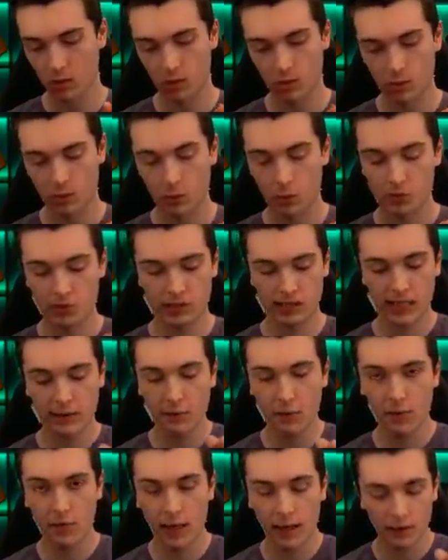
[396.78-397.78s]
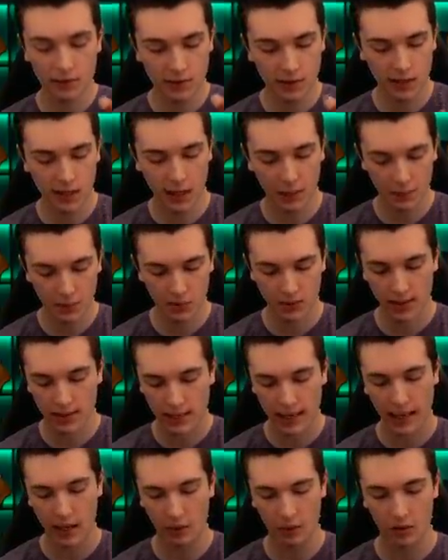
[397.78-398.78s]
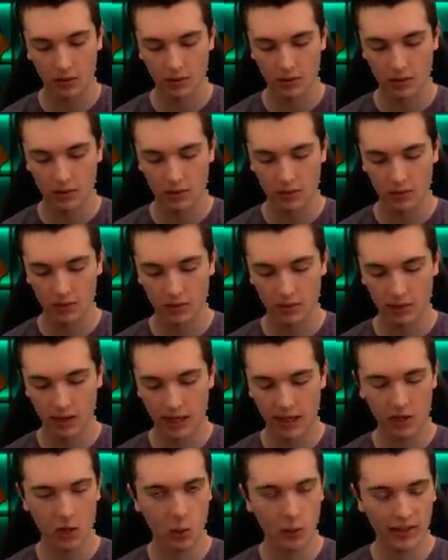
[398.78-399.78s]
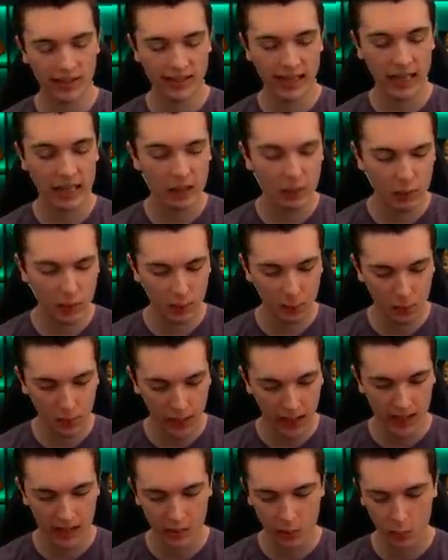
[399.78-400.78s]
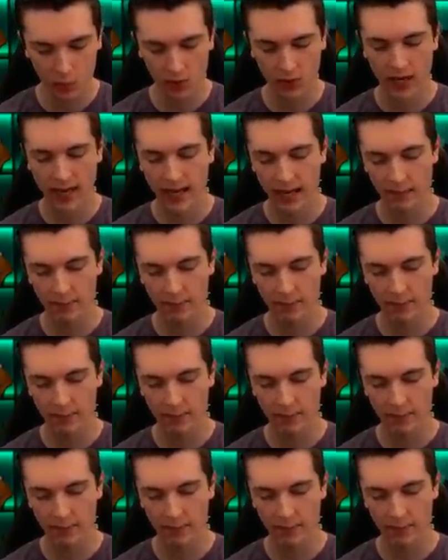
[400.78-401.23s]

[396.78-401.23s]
We're at seven thousand cups right now. I don't know exactly what place we're at.